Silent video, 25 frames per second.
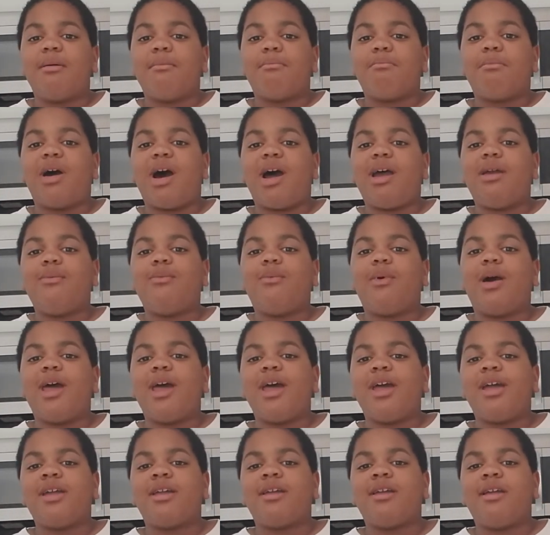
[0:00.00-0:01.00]
my
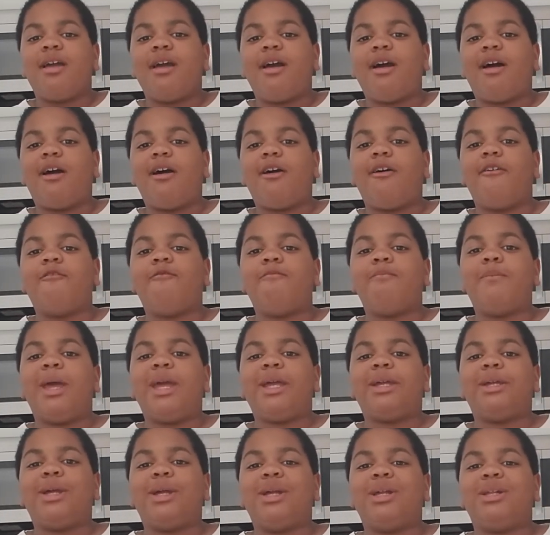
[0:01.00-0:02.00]
way of
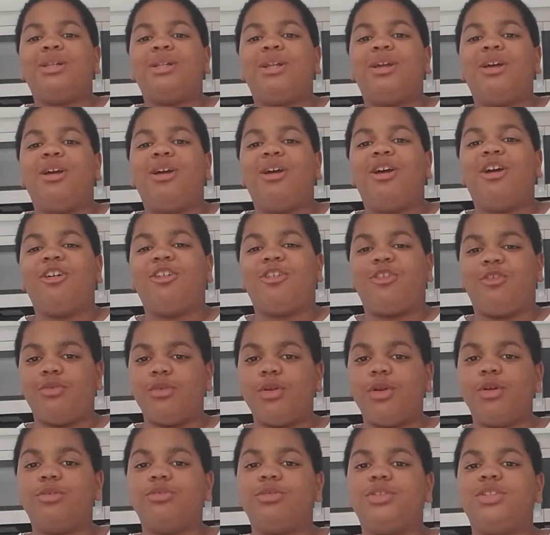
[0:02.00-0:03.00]
making a
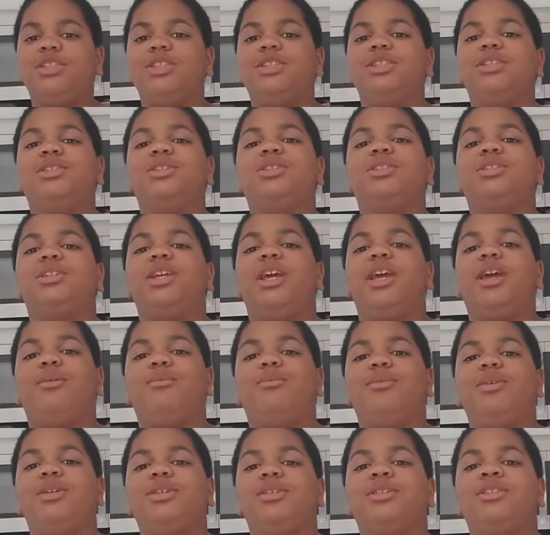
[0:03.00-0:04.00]
grilled cheese
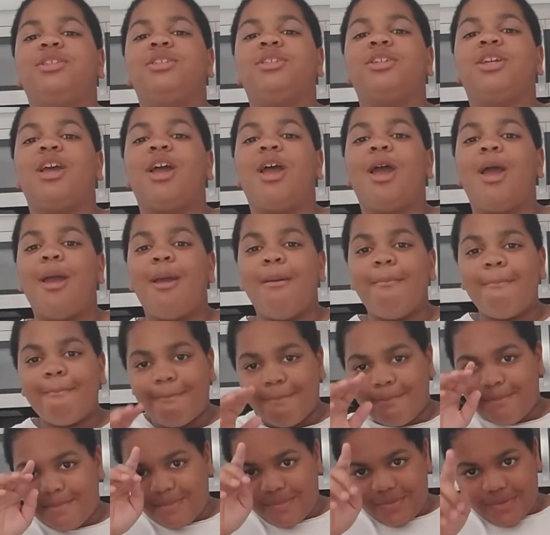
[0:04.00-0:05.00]
sandwich.
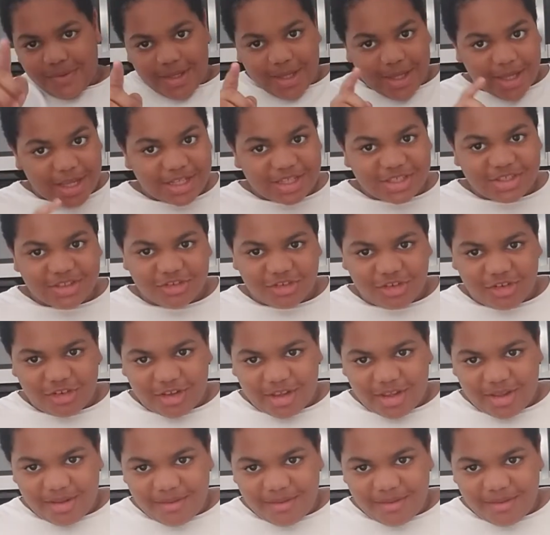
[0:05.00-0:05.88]
Enjoy.